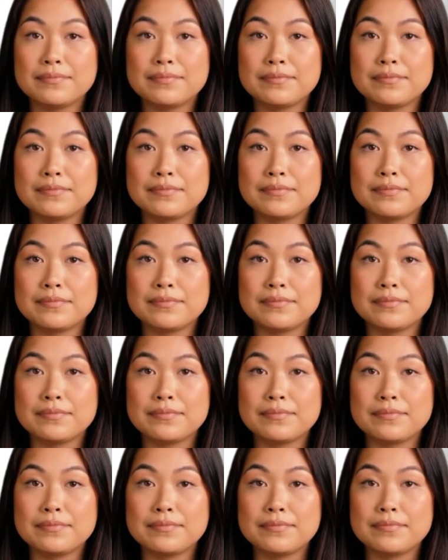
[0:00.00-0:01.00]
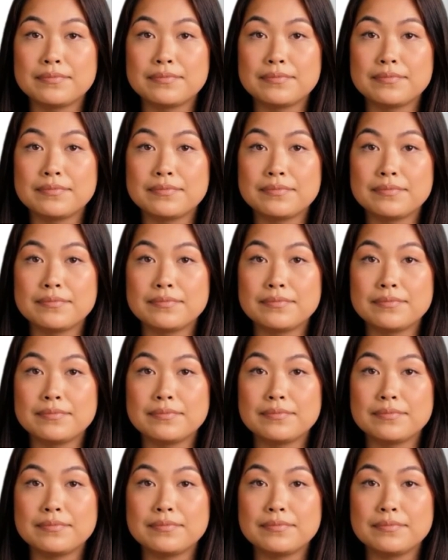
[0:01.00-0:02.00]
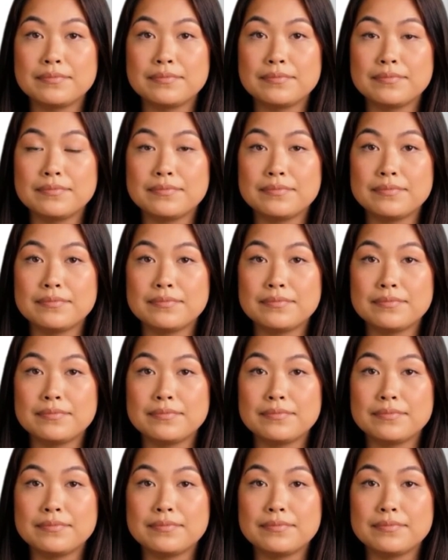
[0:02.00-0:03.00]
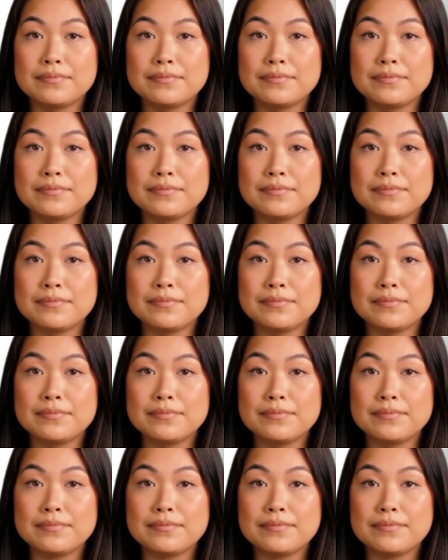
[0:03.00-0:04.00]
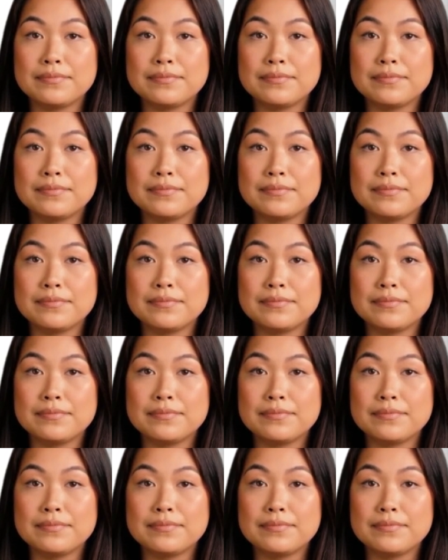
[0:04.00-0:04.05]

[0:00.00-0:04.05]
Nothing is said.